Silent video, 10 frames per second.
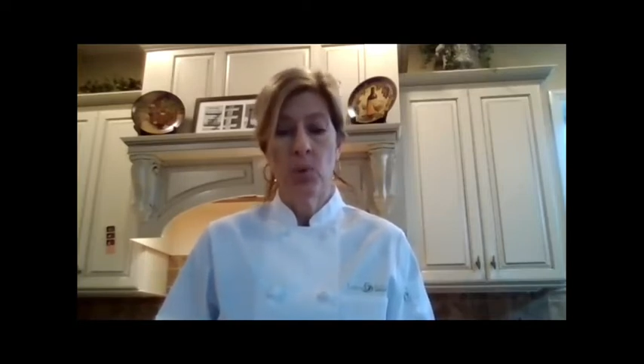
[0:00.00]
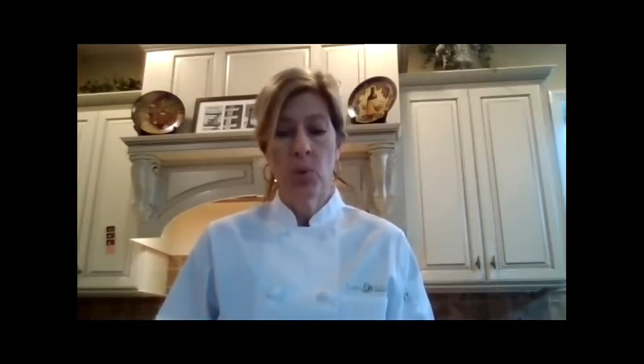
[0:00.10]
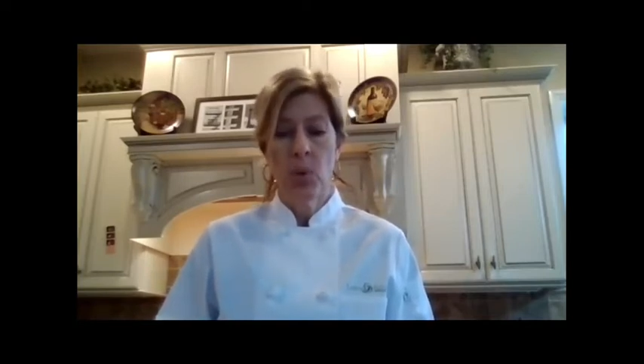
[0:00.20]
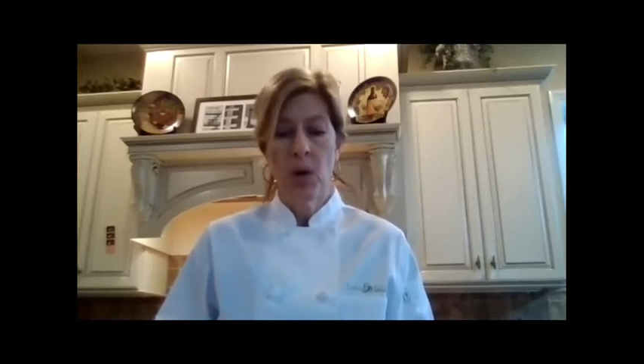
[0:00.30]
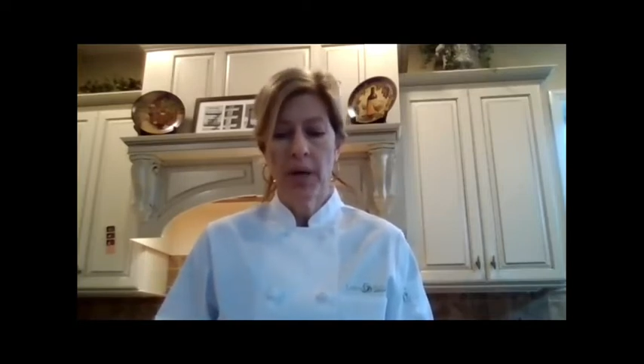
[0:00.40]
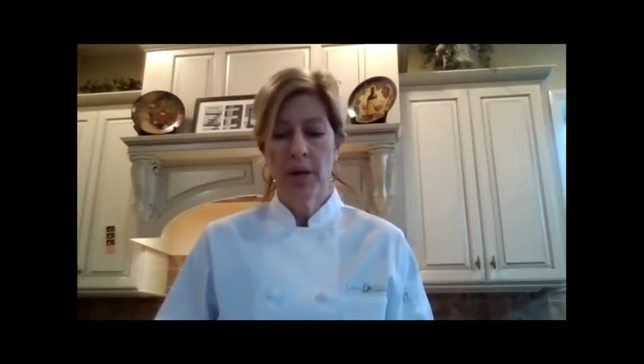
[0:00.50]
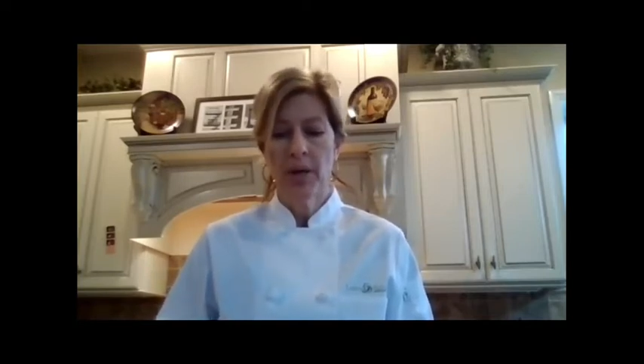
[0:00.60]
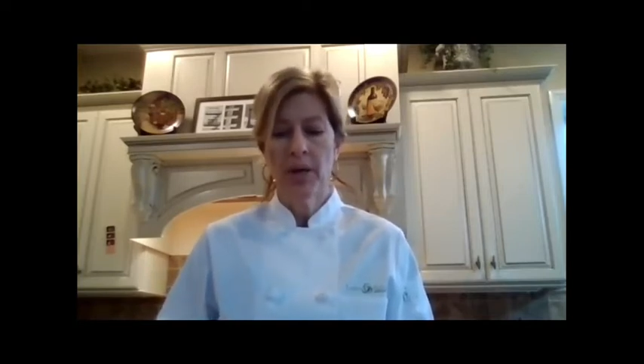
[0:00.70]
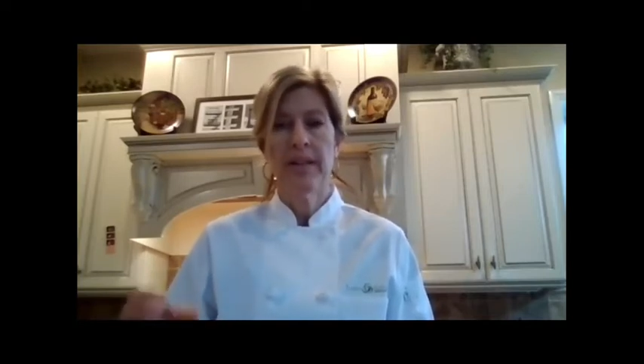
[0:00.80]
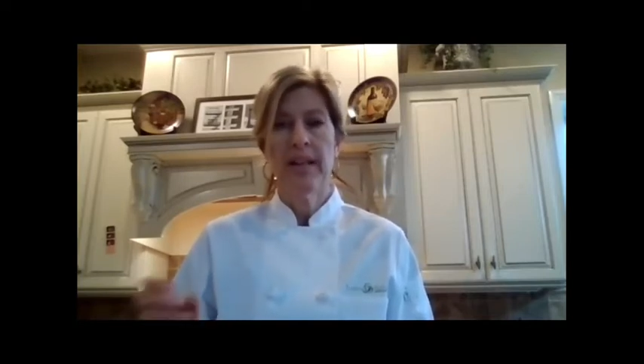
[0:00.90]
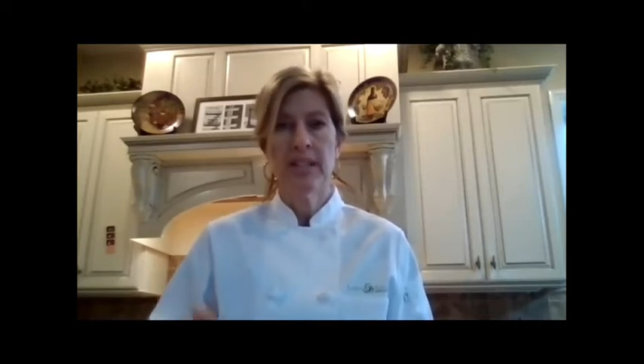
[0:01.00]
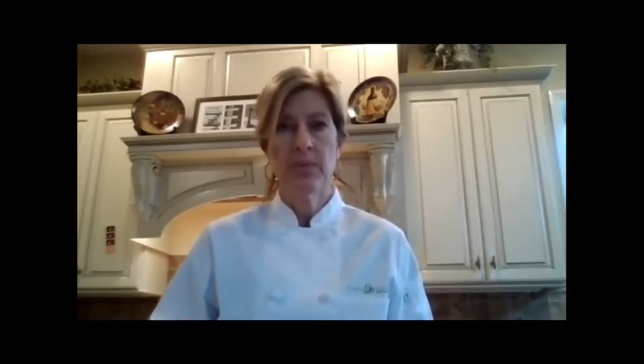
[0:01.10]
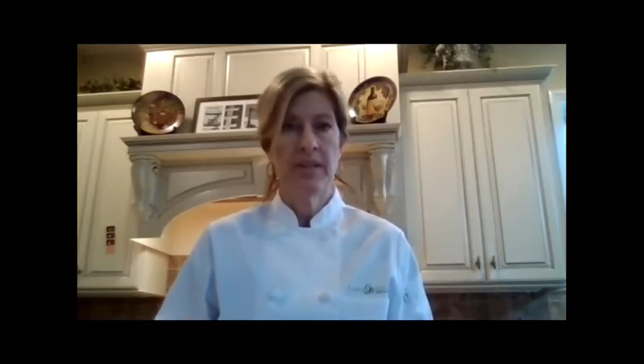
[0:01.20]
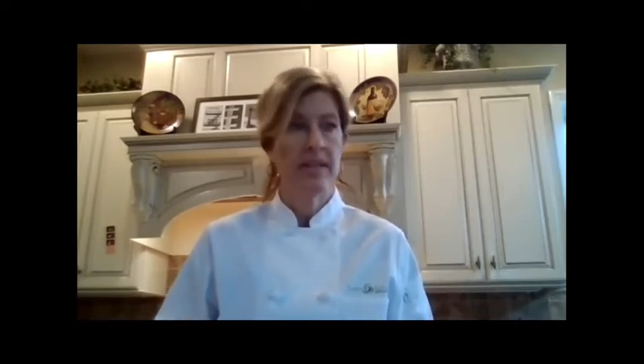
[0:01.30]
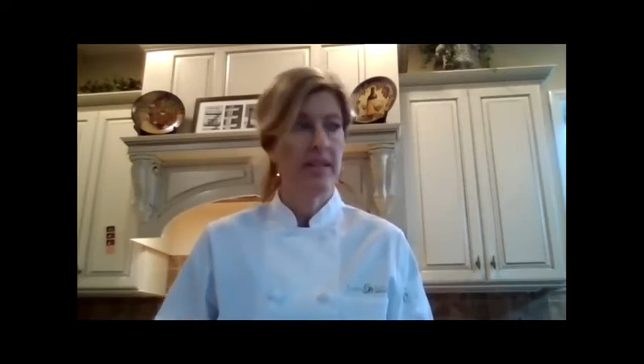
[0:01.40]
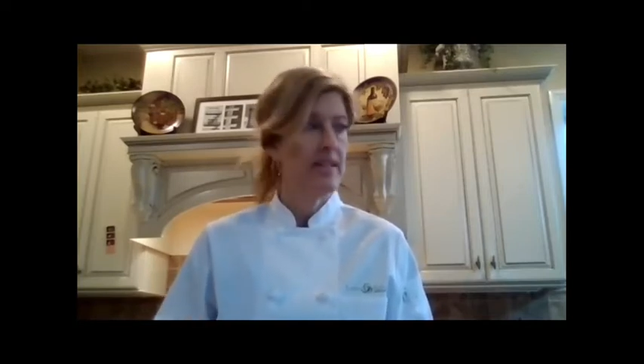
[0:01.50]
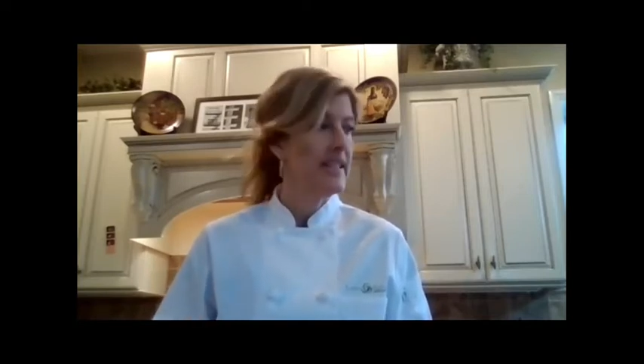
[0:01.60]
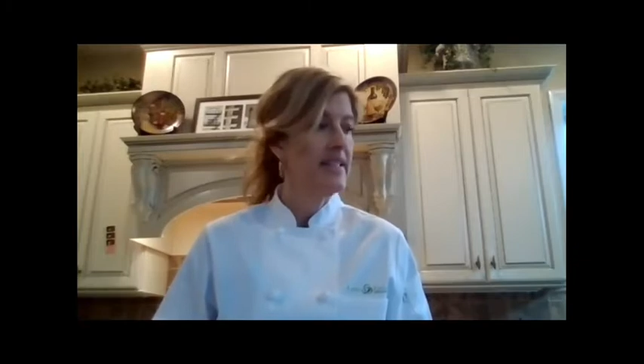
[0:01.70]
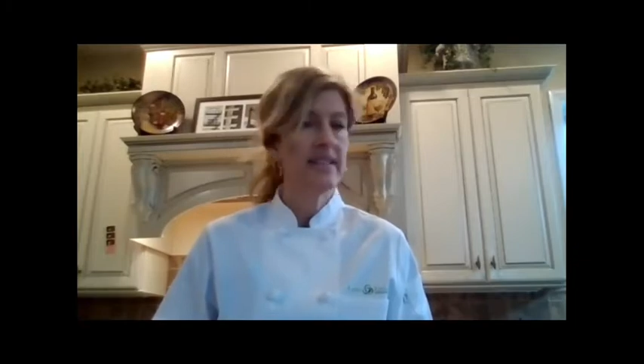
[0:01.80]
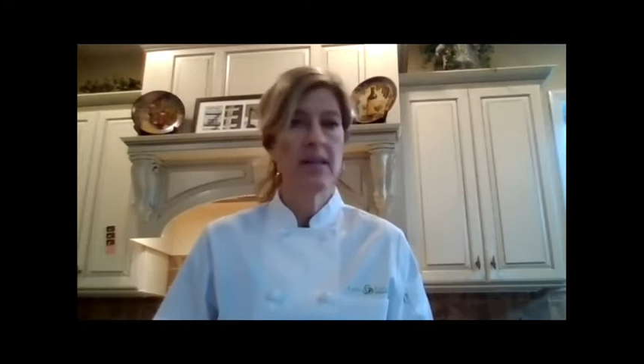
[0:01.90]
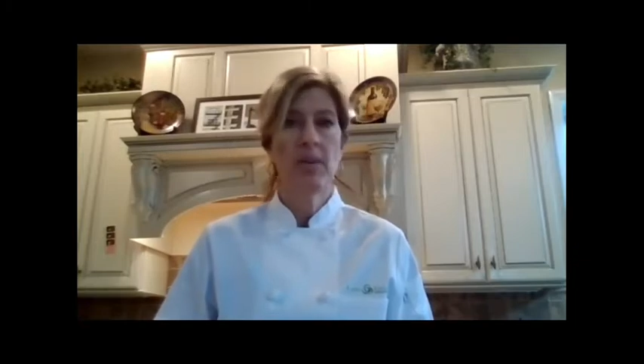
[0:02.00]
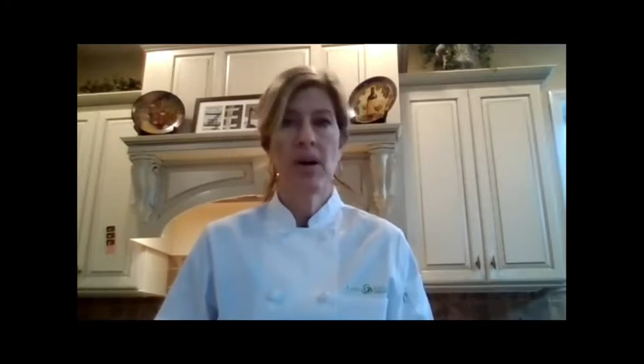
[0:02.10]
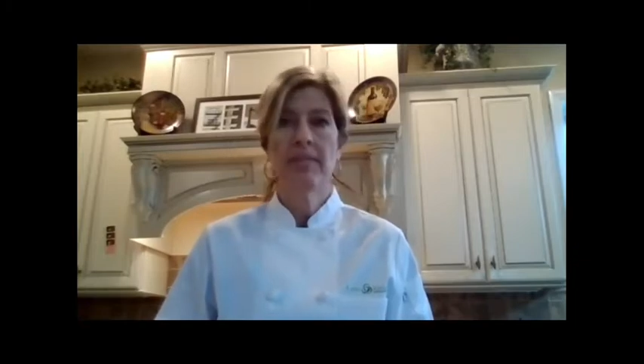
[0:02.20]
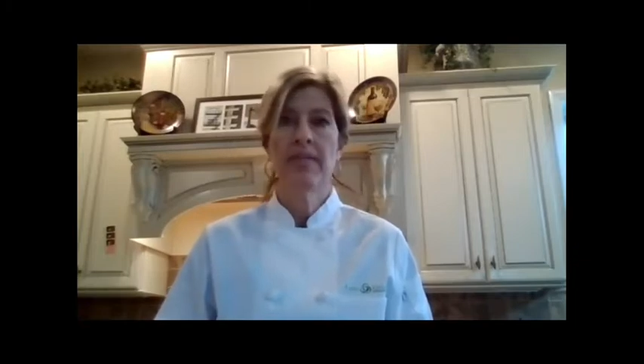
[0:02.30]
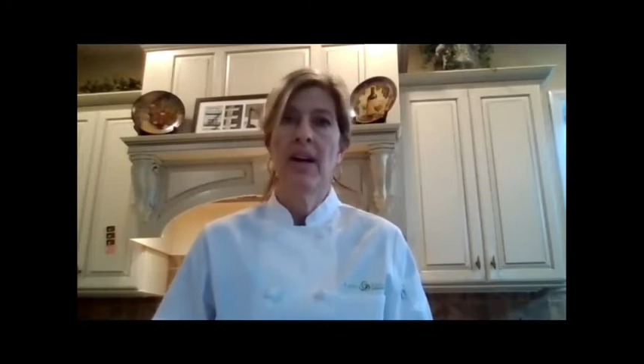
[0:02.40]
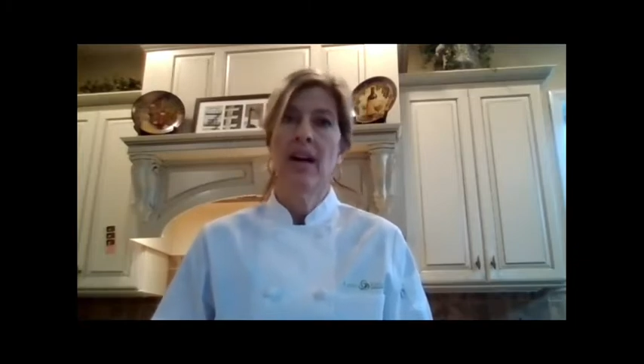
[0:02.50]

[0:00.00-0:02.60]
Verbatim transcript: cool water, and that's when the skins come off.